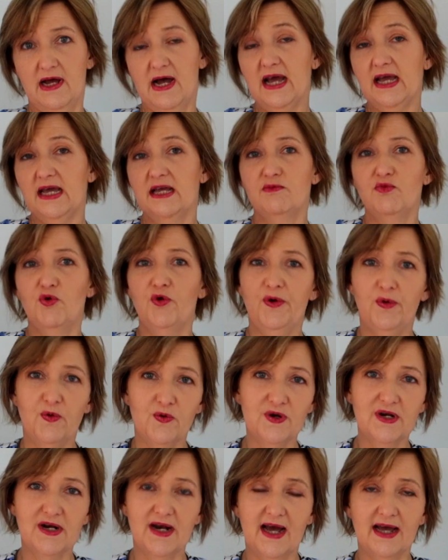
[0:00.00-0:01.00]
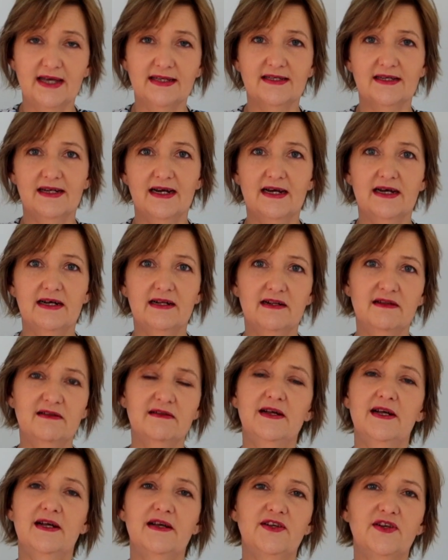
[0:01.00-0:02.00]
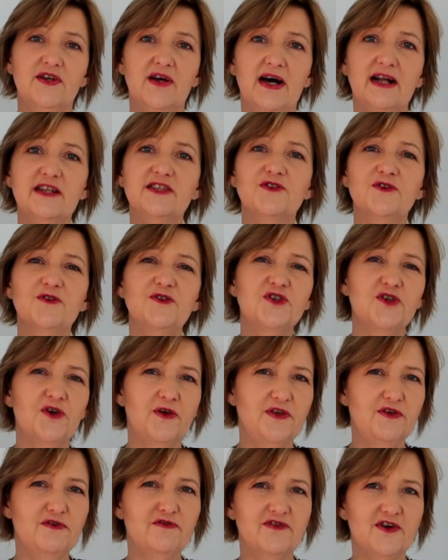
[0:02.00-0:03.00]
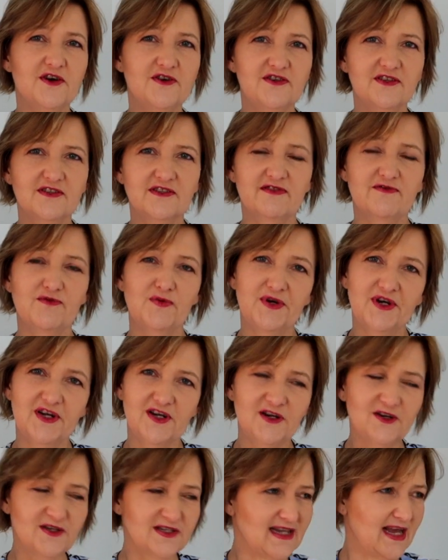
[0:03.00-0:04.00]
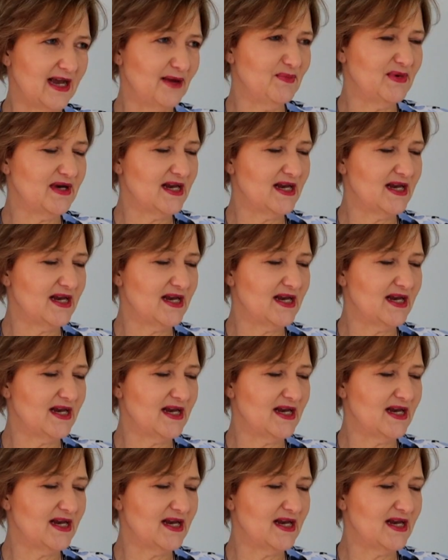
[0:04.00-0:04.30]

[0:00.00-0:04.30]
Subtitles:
I get more organized, I'll start showing you photos of what it looks like.